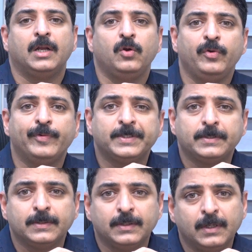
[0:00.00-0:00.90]
Hello
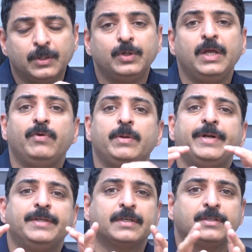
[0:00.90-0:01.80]
viewers, today we will
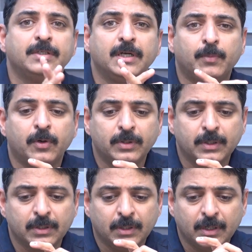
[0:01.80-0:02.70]
be discussing
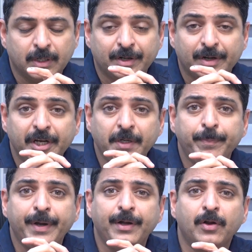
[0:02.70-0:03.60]
about
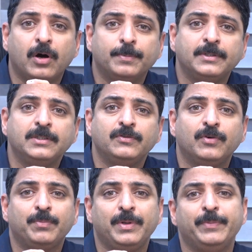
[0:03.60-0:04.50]
treatment options
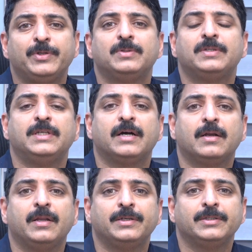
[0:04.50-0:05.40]
for premature
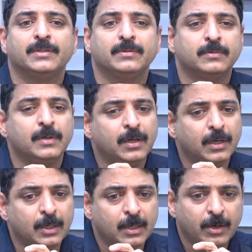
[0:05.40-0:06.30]
ejaculation.
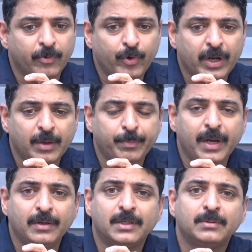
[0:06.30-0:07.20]
When I
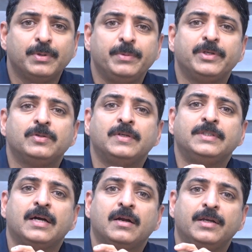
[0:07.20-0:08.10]
made that premature
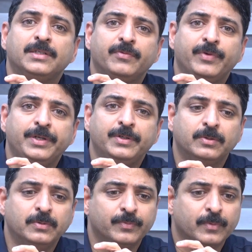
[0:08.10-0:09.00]
ejaculation
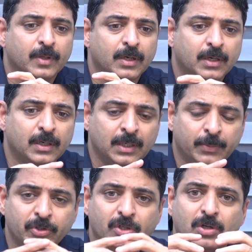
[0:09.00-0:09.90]
video
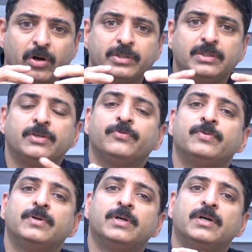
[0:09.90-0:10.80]
about the causes of
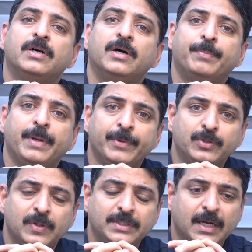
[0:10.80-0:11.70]

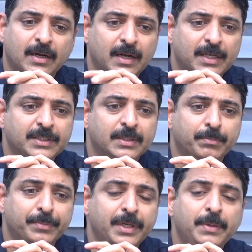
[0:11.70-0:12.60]
premature
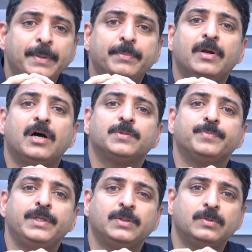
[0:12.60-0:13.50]
ejaculation, many people
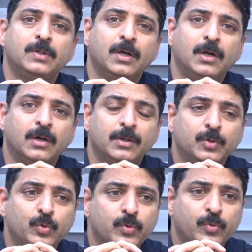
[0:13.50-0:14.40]
asked me to
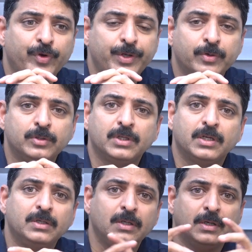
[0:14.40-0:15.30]
do videos
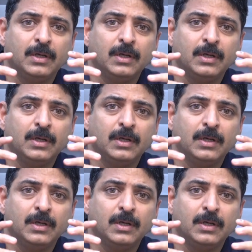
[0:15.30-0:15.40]
on